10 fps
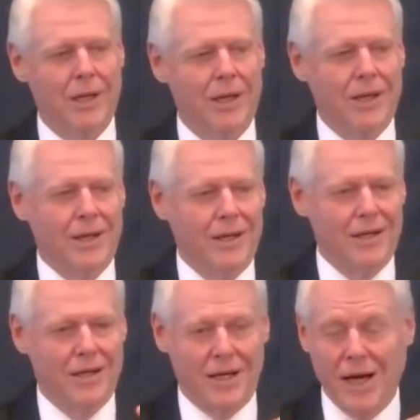And
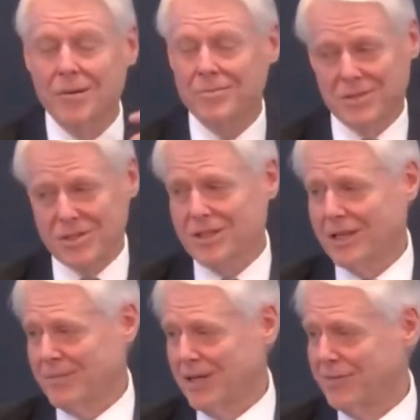I'm just like my
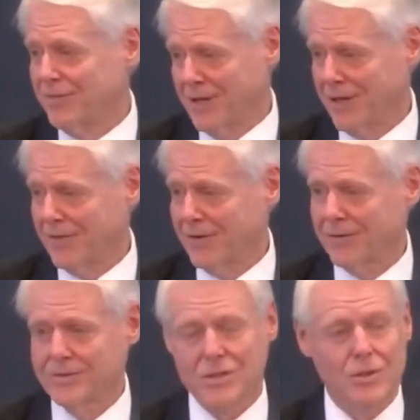Father.
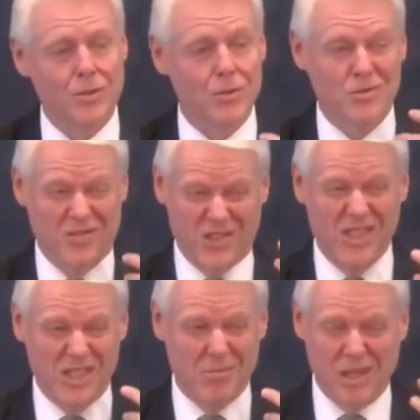So see
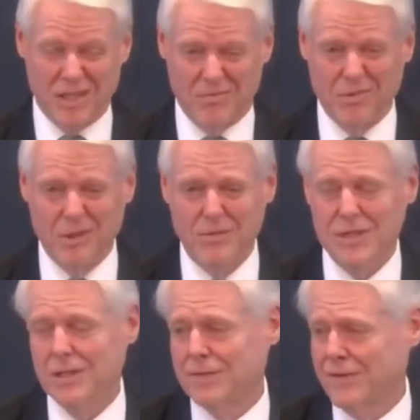me, you've seen the
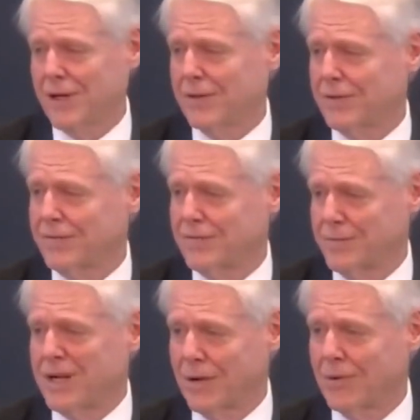Father. From now
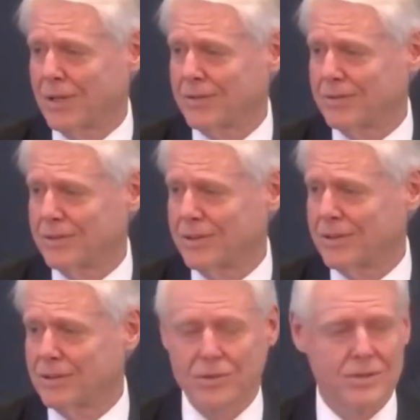on, you'll
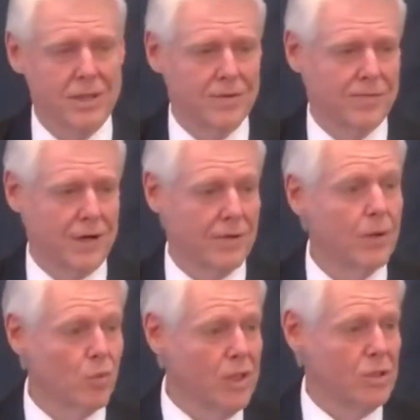see the Father. And we
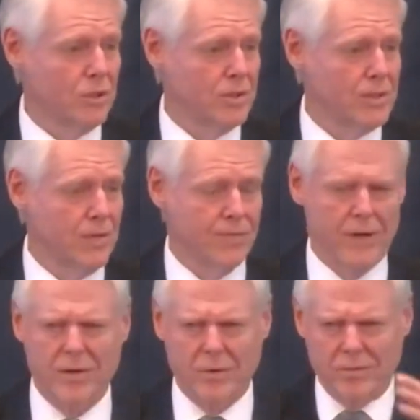should see the Father. I
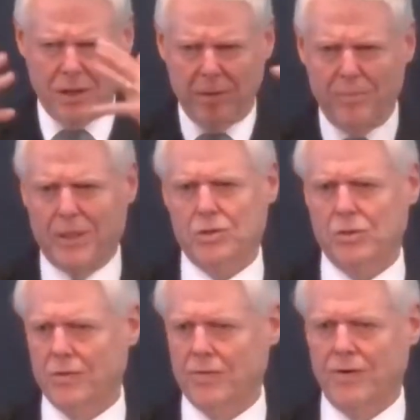don't mean the picture of the
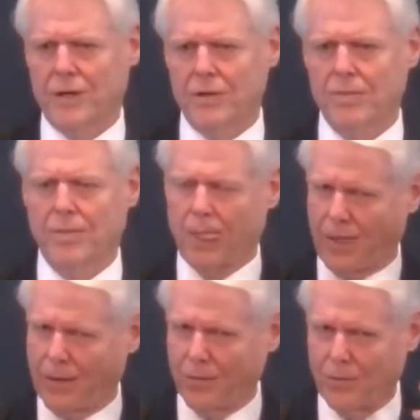Father.
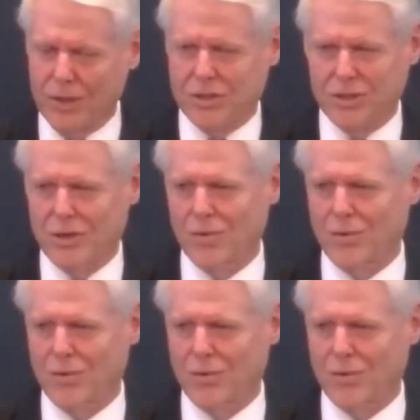We should go right